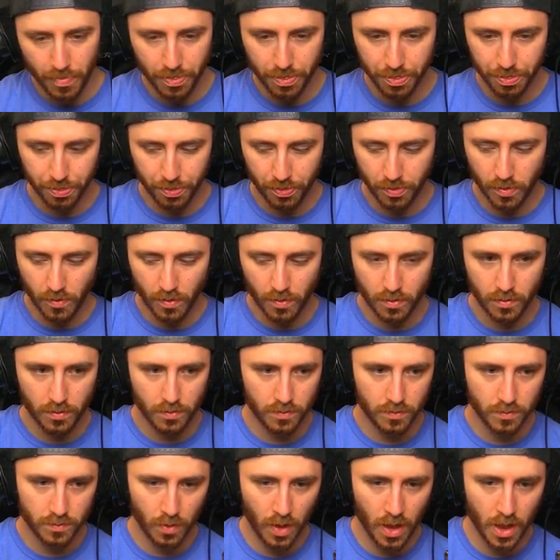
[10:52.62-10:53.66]
Hey, what you
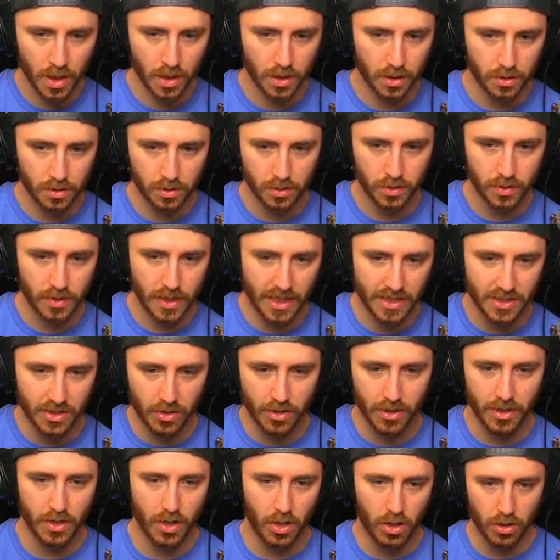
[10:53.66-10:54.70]
doing? What? I don't know. You guys
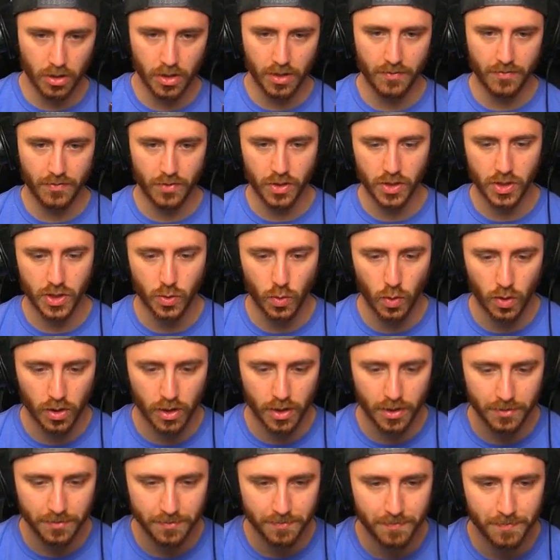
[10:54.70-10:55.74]
aren't in Hergen for a
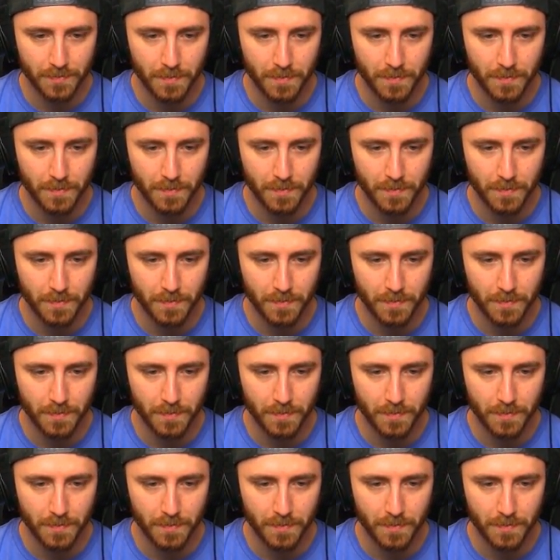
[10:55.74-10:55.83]
squirgen?